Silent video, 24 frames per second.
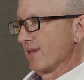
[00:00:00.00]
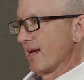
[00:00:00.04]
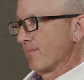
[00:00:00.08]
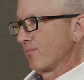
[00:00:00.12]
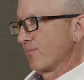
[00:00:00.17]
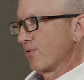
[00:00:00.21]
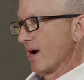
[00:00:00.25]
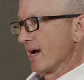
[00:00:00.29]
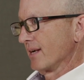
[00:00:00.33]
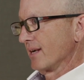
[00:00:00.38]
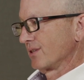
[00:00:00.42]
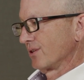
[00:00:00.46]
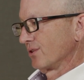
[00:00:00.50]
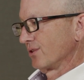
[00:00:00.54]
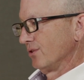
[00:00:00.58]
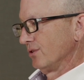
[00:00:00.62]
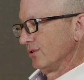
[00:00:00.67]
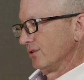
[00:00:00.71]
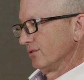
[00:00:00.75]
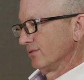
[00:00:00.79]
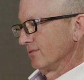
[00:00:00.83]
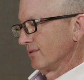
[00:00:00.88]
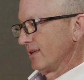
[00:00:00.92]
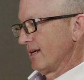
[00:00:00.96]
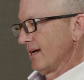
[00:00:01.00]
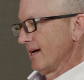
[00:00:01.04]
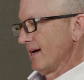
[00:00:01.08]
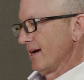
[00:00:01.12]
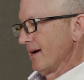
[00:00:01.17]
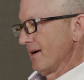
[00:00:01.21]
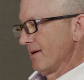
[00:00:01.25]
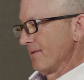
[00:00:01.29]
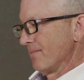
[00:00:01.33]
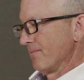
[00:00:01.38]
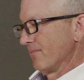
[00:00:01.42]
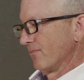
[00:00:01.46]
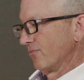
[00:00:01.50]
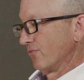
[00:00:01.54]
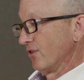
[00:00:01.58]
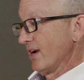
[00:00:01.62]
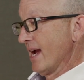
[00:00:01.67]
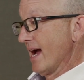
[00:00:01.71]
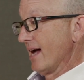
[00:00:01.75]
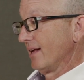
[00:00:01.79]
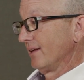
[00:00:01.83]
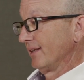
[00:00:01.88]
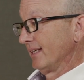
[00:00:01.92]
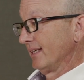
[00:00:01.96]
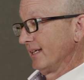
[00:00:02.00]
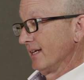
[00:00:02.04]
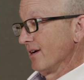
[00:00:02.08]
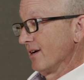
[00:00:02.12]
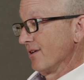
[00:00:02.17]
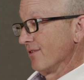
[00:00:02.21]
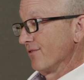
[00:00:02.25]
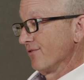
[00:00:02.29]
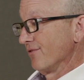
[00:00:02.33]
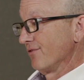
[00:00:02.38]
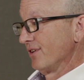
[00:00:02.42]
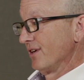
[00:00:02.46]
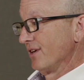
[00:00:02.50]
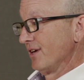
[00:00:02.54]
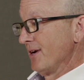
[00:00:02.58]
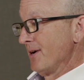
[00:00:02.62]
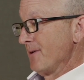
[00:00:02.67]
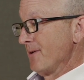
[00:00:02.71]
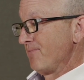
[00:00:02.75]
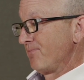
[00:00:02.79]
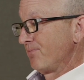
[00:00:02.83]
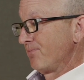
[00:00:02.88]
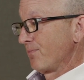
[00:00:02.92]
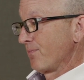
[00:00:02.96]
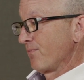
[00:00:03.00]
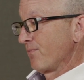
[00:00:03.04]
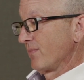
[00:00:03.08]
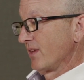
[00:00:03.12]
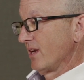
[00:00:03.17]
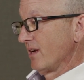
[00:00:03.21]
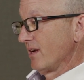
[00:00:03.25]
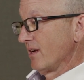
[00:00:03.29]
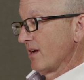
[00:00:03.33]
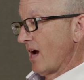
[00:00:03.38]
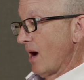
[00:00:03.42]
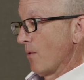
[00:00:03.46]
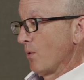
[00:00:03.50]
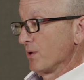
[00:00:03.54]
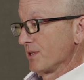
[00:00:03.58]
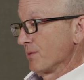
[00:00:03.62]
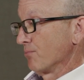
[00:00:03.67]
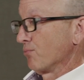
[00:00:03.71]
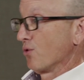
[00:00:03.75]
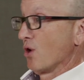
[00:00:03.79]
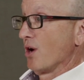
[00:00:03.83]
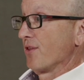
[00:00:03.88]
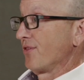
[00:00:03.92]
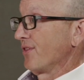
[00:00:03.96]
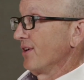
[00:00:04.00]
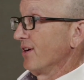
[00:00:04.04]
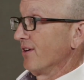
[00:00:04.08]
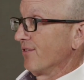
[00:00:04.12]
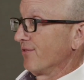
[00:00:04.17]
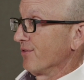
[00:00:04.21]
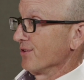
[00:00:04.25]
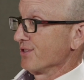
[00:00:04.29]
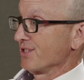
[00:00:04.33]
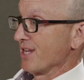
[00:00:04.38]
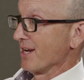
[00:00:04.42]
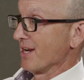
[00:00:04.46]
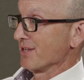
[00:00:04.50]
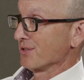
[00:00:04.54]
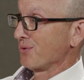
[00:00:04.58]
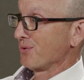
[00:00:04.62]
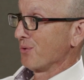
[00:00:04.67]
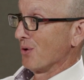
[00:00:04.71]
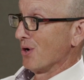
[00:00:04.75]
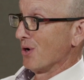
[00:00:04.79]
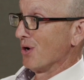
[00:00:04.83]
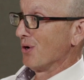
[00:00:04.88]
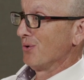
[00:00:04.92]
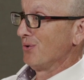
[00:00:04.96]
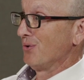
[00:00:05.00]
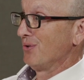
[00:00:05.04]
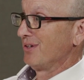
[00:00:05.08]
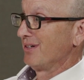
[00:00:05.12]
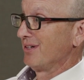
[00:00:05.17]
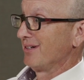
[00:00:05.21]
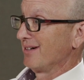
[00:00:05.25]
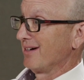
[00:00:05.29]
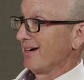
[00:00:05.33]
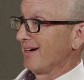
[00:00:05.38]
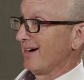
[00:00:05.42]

So that practical reality of, I wasn't brought there for status quo.